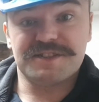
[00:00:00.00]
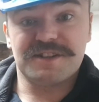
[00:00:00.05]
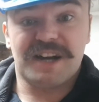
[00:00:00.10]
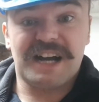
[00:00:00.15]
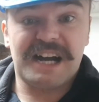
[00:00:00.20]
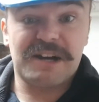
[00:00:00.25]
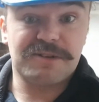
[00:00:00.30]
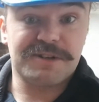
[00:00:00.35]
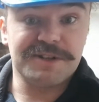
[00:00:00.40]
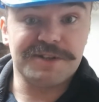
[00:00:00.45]

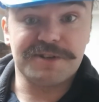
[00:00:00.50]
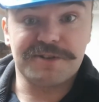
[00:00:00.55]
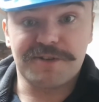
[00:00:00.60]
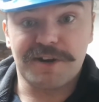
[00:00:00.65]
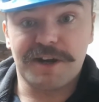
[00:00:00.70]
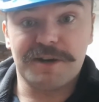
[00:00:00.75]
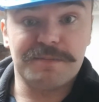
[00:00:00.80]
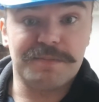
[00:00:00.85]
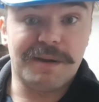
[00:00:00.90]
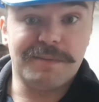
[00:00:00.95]
How can you
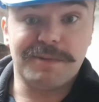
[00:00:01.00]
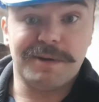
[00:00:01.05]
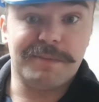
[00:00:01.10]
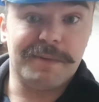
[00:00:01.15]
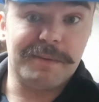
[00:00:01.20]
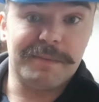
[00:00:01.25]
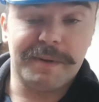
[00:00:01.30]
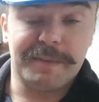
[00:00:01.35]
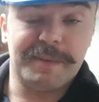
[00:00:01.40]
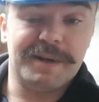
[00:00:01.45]
grow?
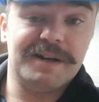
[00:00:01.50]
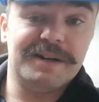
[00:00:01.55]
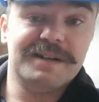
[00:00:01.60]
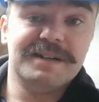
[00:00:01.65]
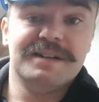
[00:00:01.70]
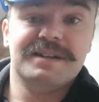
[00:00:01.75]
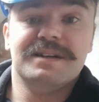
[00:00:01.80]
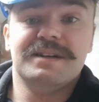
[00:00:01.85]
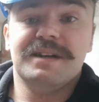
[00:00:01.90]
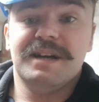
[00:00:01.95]

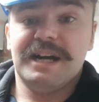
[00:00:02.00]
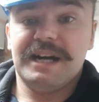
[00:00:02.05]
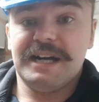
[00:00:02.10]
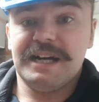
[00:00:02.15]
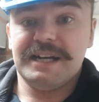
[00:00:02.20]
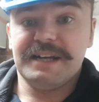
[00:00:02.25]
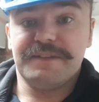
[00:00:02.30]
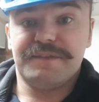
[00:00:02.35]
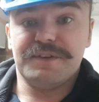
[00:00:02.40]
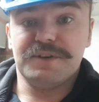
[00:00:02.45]

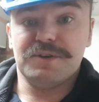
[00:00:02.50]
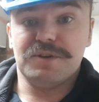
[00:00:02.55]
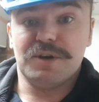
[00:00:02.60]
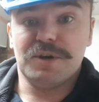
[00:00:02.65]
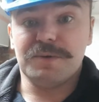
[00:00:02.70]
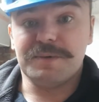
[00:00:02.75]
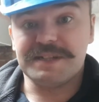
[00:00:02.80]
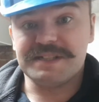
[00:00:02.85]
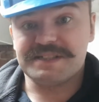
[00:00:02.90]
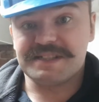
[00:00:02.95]
If you're
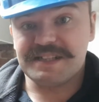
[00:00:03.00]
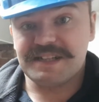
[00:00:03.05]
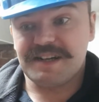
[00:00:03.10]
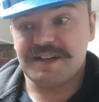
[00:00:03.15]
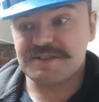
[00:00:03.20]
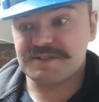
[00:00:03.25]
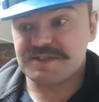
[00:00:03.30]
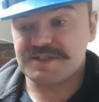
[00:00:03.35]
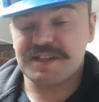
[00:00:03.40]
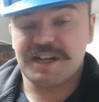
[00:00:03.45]
always
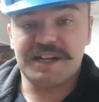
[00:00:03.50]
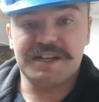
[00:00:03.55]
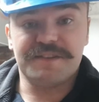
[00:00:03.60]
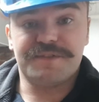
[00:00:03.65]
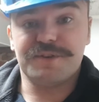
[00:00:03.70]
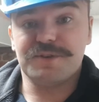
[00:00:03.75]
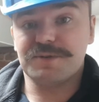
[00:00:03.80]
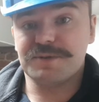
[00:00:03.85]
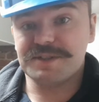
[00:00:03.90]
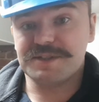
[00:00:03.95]
on site,
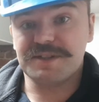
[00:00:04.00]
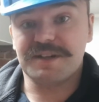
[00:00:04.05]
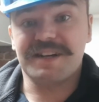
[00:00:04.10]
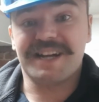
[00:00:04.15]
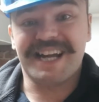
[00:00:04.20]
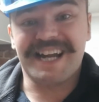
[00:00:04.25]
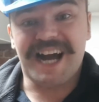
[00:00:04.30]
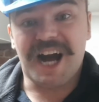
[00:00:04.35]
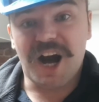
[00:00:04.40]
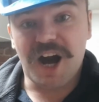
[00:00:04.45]
if you're always
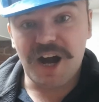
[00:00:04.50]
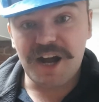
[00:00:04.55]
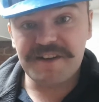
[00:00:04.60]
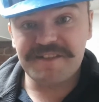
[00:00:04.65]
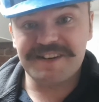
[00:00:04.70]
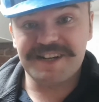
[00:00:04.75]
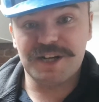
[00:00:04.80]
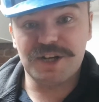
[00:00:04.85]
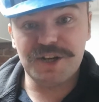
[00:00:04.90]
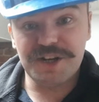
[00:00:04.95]
like,
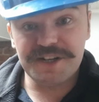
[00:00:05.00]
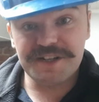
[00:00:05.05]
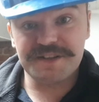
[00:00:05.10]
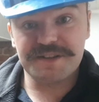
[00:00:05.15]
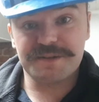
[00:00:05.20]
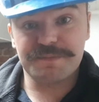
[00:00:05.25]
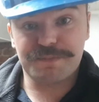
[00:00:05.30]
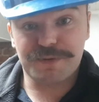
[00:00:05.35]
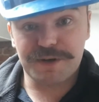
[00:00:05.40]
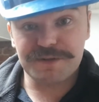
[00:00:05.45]
hire it, learn
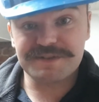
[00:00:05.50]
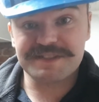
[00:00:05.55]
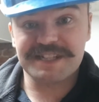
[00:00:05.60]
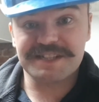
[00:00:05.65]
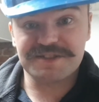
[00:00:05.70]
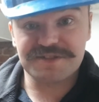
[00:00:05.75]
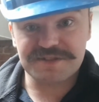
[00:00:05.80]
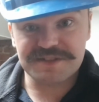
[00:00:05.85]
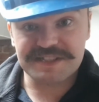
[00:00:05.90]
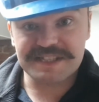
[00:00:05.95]
the
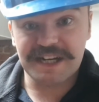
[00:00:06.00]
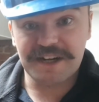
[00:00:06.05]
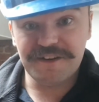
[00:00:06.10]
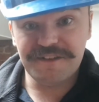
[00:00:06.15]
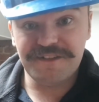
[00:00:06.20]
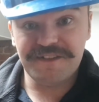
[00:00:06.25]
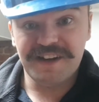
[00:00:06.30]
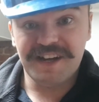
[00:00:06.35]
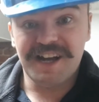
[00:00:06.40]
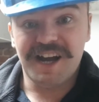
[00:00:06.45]
process
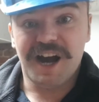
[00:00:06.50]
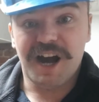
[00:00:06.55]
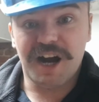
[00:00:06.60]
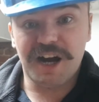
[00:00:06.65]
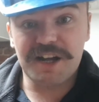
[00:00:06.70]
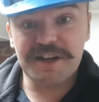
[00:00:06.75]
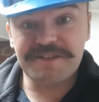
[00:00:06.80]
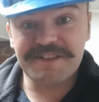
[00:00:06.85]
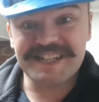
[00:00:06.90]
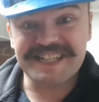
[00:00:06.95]
yourself,
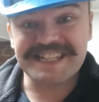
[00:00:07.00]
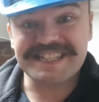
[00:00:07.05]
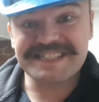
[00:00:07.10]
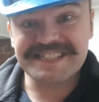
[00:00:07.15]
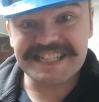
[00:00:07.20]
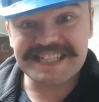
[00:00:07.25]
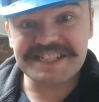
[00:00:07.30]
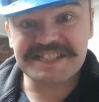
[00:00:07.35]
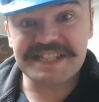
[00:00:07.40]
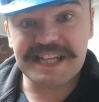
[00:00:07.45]
hire it in,
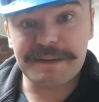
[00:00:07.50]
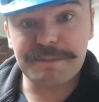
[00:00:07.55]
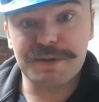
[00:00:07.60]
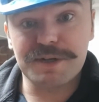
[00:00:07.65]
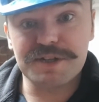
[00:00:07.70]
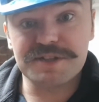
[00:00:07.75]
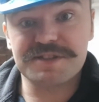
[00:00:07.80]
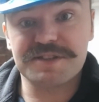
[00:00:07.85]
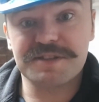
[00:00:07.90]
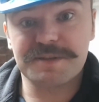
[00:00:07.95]
teach that
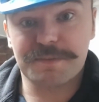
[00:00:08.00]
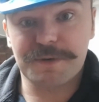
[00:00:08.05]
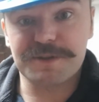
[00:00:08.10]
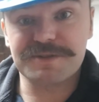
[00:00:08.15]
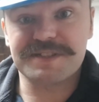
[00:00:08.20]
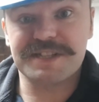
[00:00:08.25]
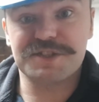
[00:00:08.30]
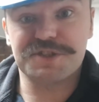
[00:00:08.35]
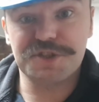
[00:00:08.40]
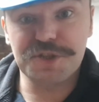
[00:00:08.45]
person the
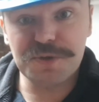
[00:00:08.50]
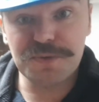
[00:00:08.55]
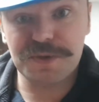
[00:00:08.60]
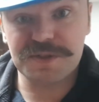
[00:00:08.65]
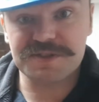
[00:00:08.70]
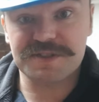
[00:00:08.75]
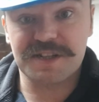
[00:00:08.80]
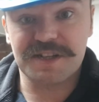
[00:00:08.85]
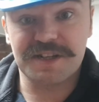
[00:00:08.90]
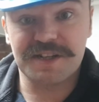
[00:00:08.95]
process you
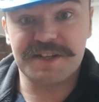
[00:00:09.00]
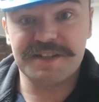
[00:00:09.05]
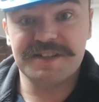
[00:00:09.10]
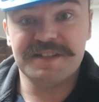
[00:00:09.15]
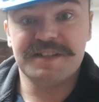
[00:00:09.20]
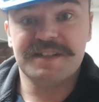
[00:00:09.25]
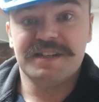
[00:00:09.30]
want to learn.